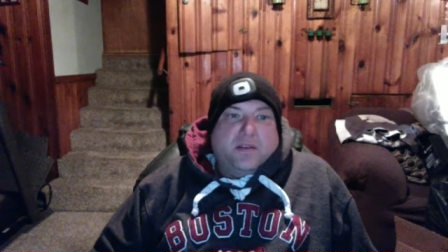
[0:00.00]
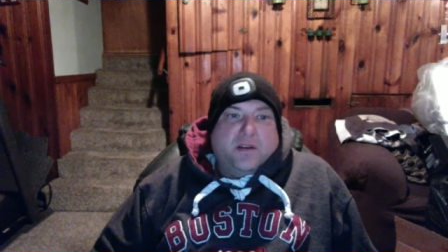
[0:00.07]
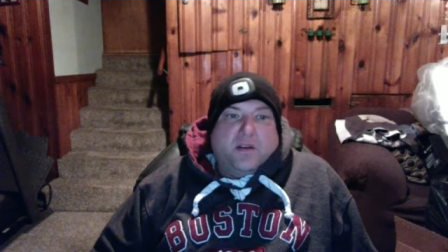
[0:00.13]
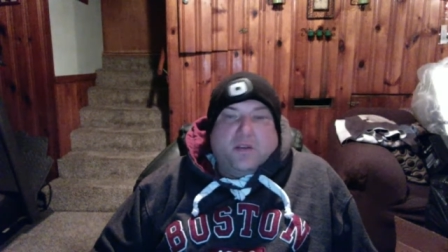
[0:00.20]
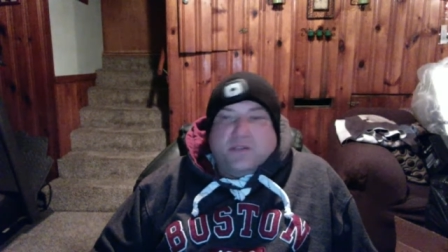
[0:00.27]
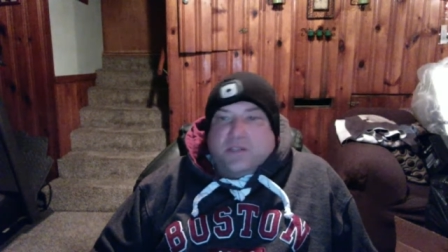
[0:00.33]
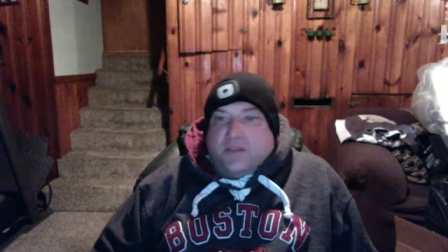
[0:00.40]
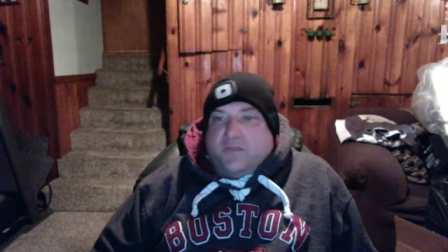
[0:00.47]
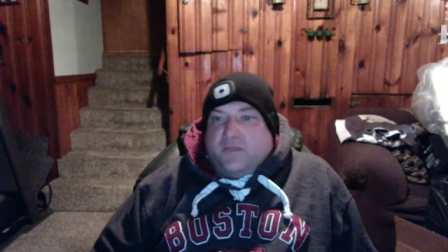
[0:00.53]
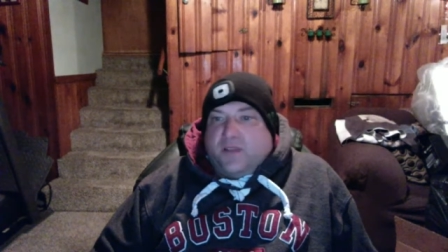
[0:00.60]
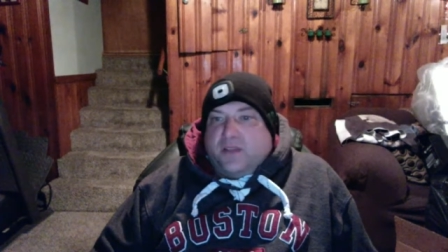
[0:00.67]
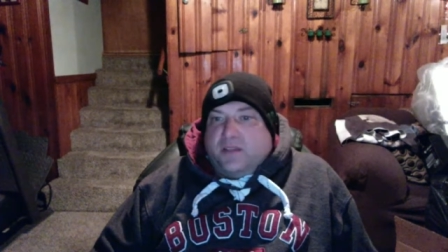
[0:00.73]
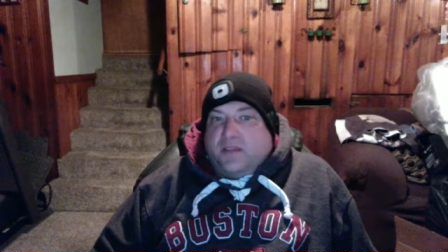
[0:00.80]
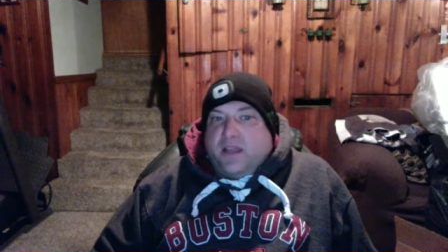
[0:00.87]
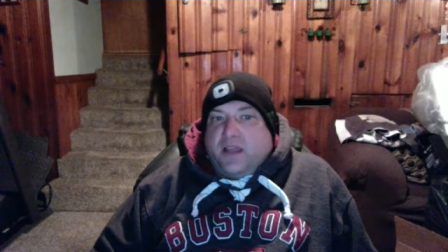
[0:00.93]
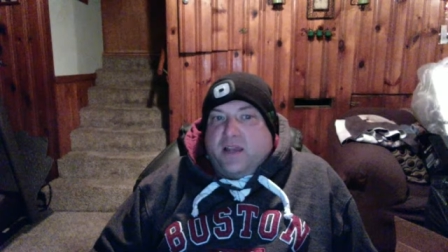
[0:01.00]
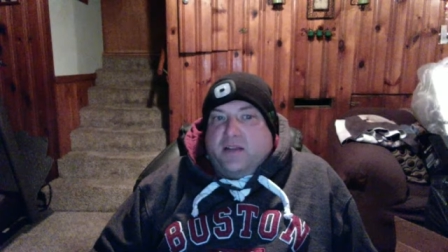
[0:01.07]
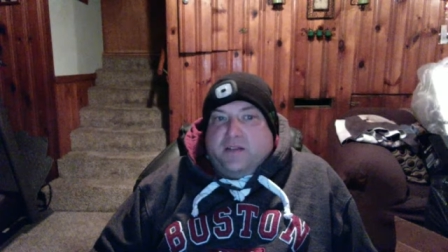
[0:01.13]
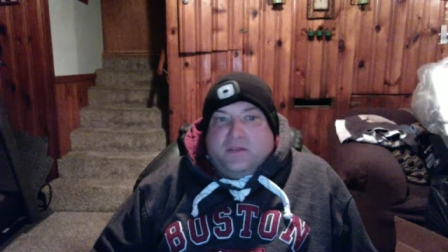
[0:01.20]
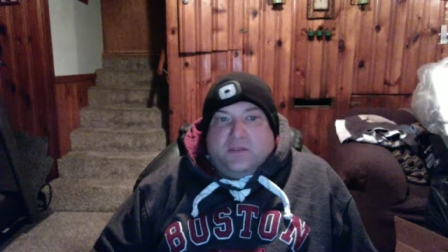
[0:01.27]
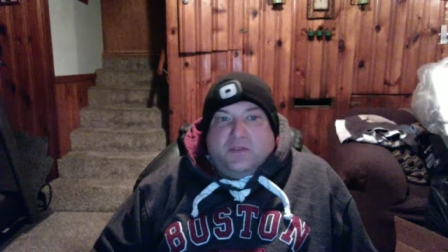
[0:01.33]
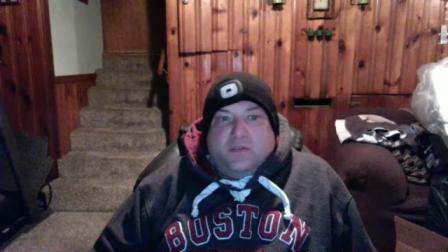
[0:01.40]
stuff like that.
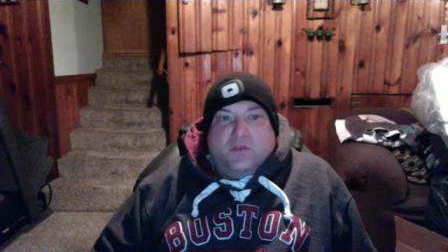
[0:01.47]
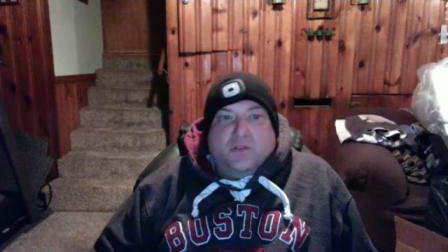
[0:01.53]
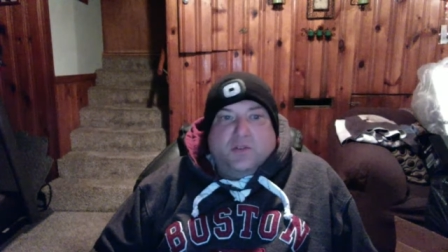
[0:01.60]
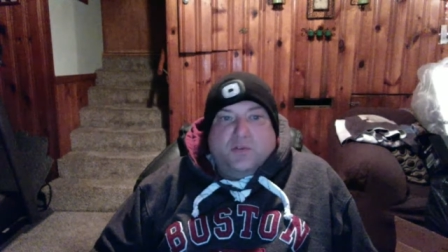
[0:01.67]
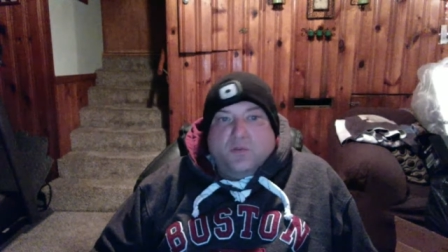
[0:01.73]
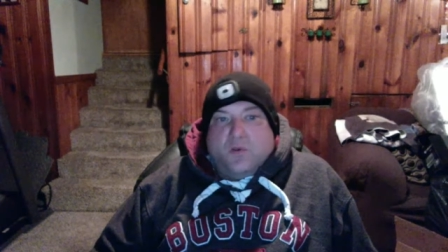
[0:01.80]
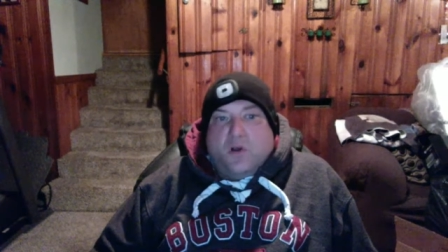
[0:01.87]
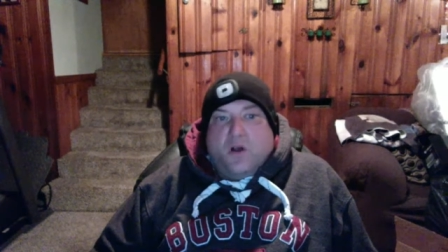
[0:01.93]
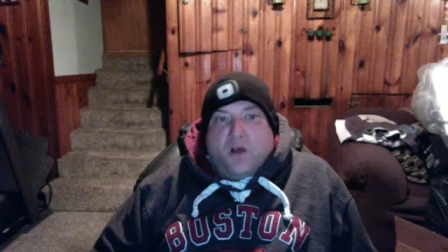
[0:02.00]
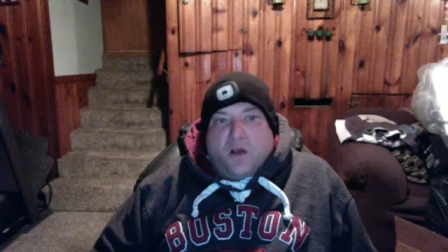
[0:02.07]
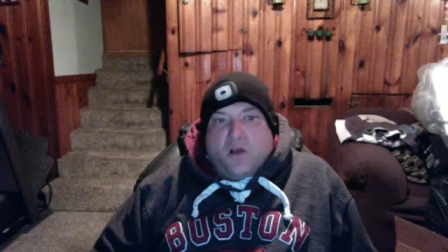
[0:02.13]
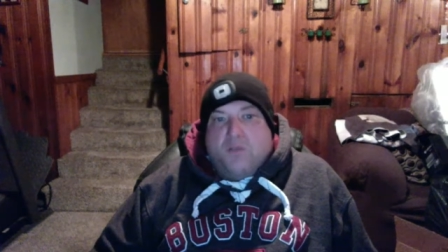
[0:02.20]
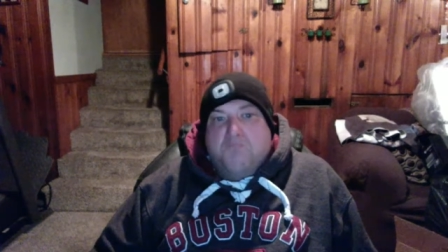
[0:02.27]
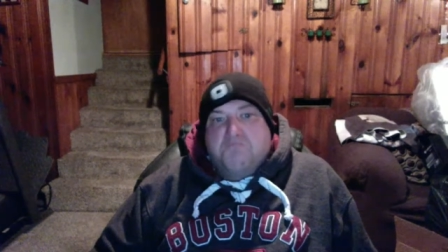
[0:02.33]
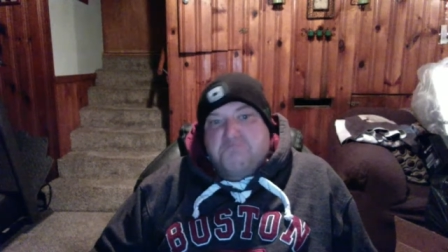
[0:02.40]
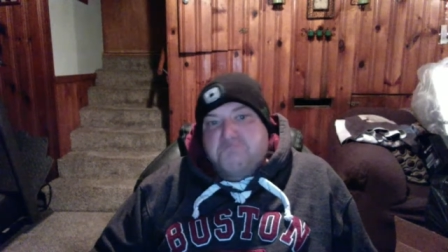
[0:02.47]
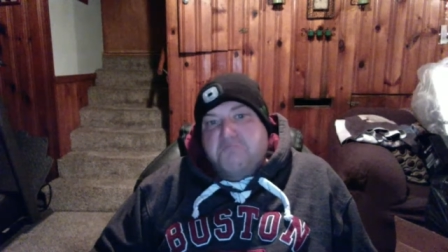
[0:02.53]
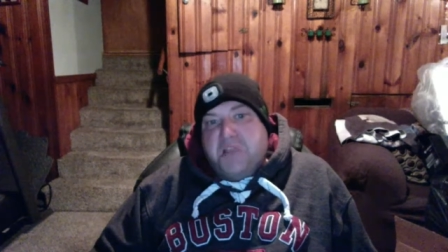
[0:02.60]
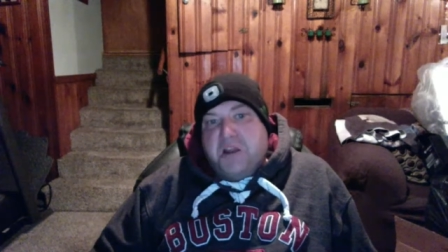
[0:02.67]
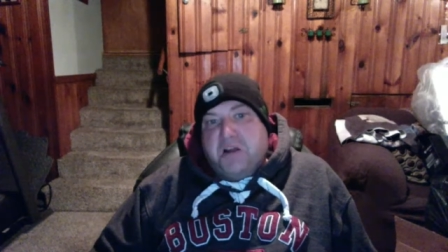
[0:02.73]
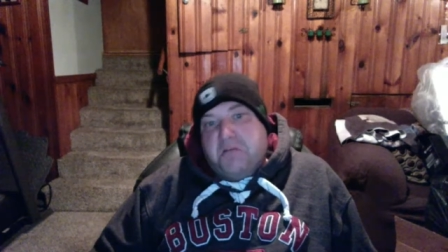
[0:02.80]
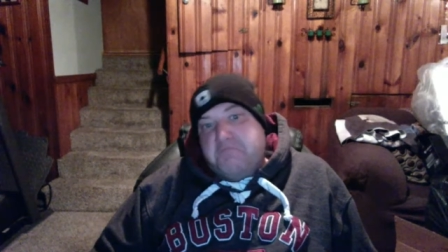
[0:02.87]
Do a tool haul,
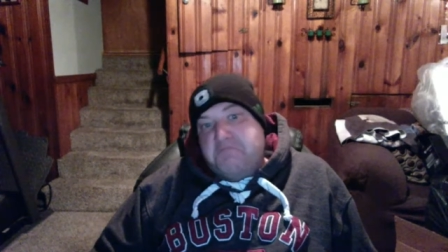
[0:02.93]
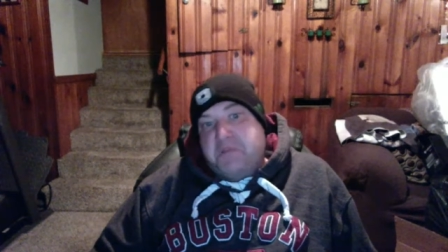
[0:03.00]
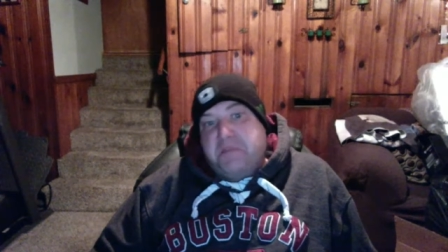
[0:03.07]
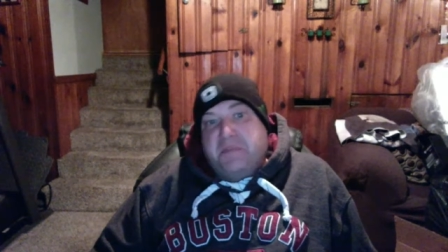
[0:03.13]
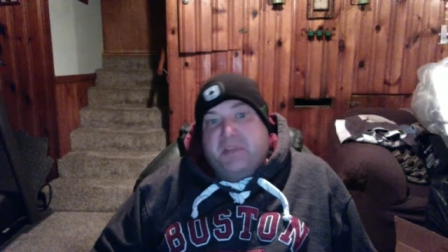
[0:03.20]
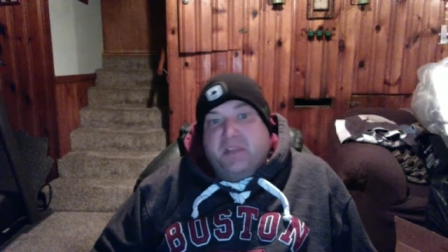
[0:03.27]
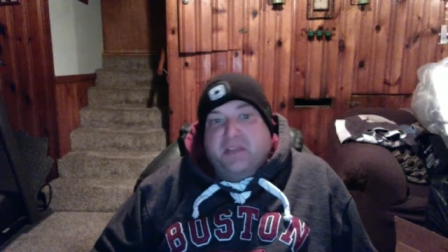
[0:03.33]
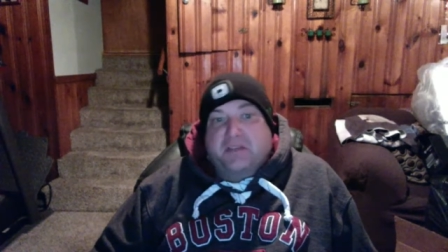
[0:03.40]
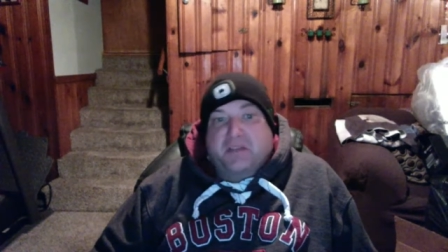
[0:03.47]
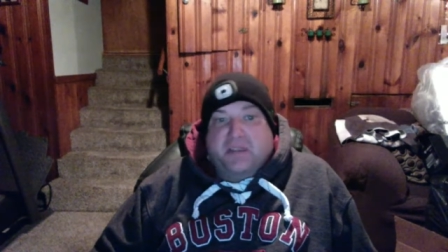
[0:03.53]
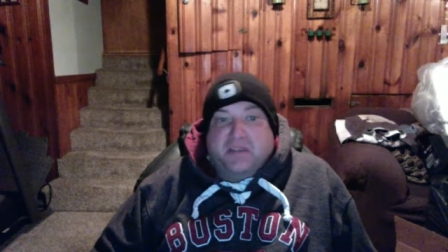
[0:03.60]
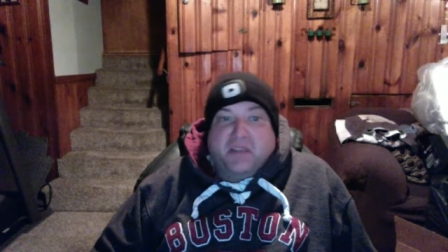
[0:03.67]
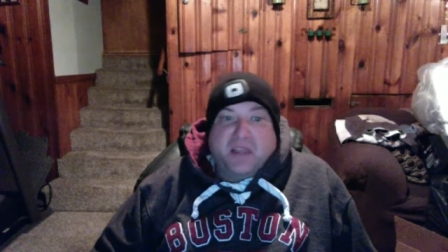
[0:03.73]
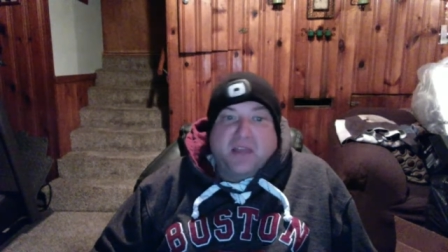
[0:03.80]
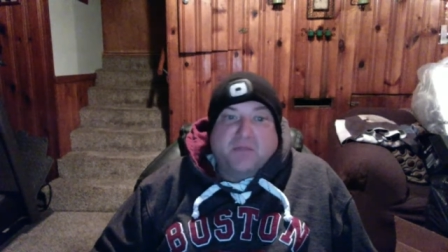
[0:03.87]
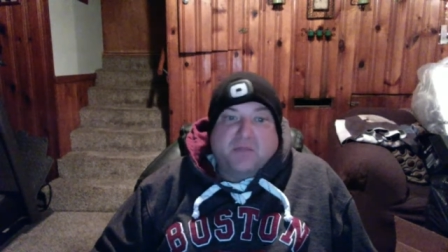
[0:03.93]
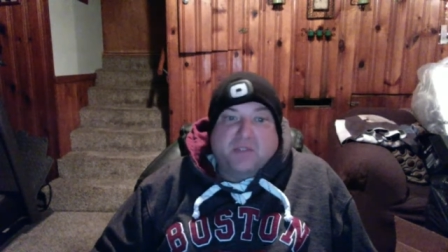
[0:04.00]
maybe things like that.